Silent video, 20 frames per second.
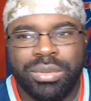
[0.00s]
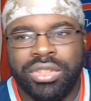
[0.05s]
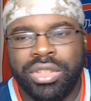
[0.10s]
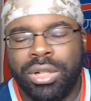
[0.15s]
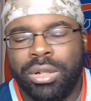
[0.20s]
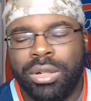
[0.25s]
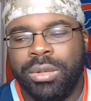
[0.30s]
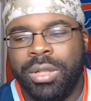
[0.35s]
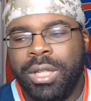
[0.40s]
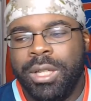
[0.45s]

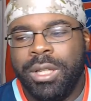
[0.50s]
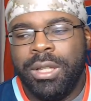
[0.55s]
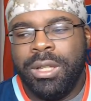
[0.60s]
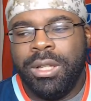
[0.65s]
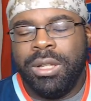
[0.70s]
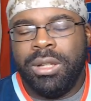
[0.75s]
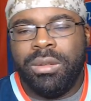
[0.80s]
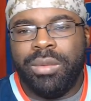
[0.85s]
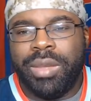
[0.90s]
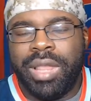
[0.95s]
So,
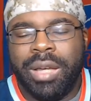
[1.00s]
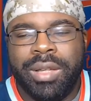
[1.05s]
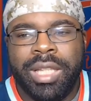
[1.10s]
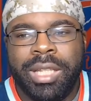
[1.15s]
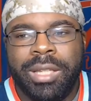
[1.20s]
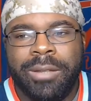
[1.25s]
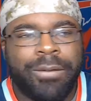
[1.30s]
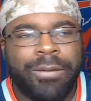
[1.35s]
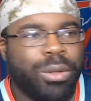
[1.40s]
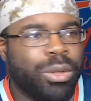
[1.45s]
without
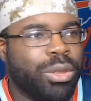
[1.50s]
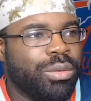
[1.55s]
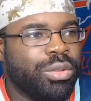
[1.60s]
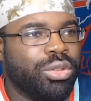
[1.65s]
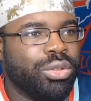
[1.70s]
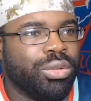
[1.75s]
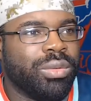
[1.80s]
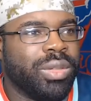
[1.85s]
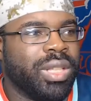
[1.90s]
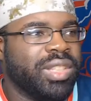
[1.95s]
any further
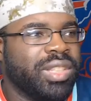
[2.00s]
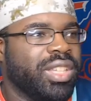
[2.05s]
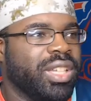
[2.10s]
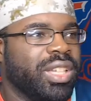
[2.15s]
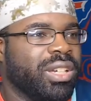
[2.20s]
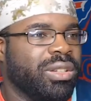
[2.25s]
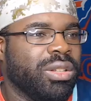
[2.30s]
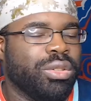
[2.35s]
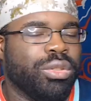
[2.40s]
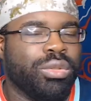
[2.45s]
ado, let's get
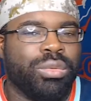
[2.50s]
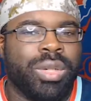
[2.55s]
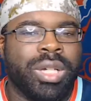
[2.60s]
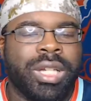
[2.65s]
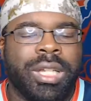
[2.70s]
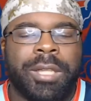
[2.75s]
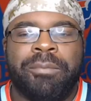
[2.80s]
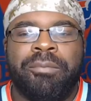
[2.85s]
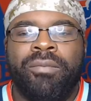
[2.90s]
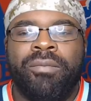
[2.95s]
it
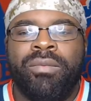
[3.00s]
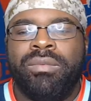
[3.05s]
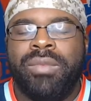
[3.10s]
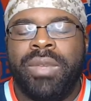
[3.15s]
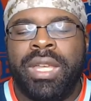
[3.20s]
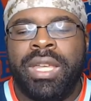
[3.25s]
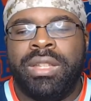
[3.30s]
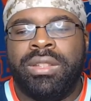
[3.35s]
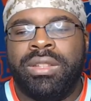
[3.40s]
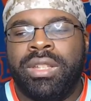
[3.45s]
underway.
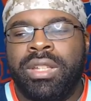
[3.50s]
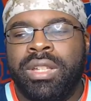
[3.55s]
And